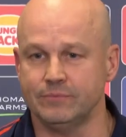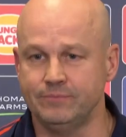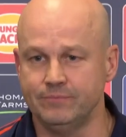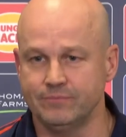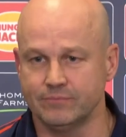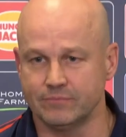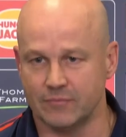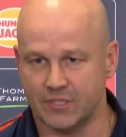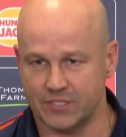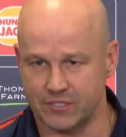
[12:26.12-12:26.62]

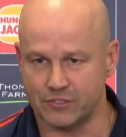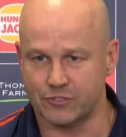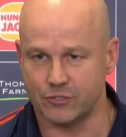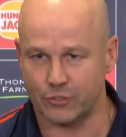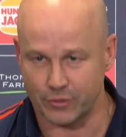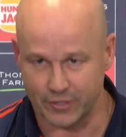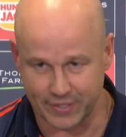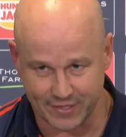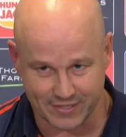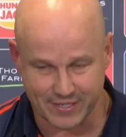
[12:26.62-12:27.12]
this is
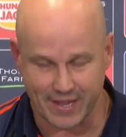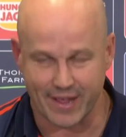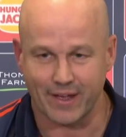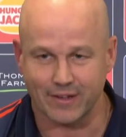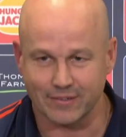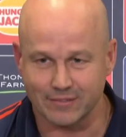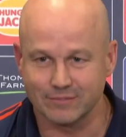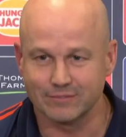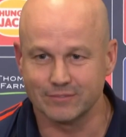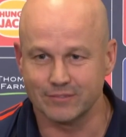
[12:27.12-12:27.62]
two years
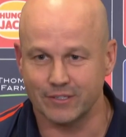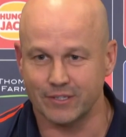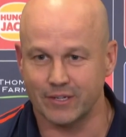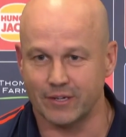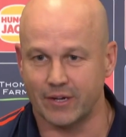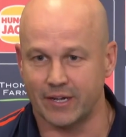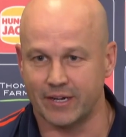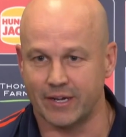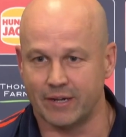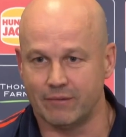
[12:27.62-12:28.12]
out, you
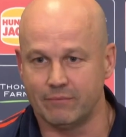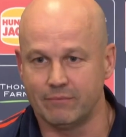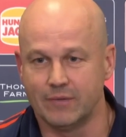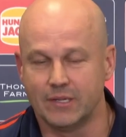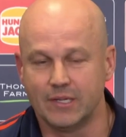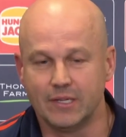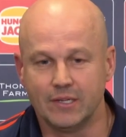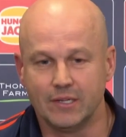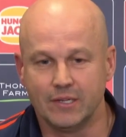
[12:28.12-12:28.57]
know, and um,